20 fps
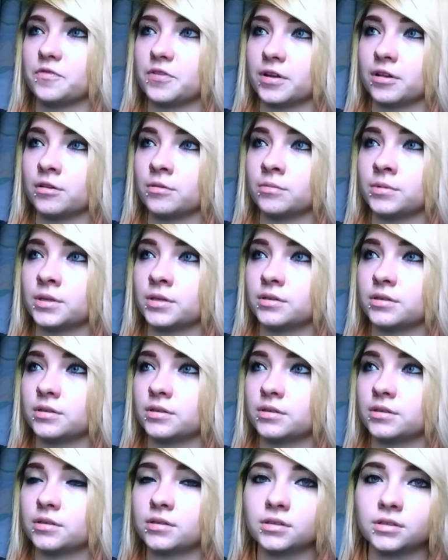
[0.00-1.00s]
film?
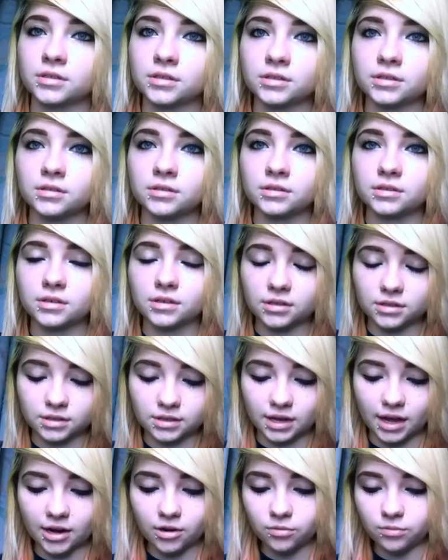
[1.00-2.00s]

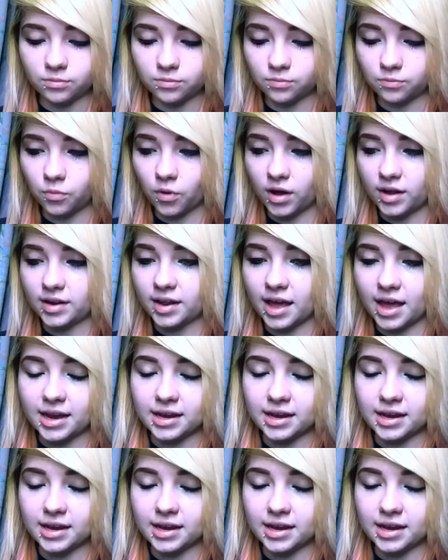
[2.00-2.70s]
Like, I don't want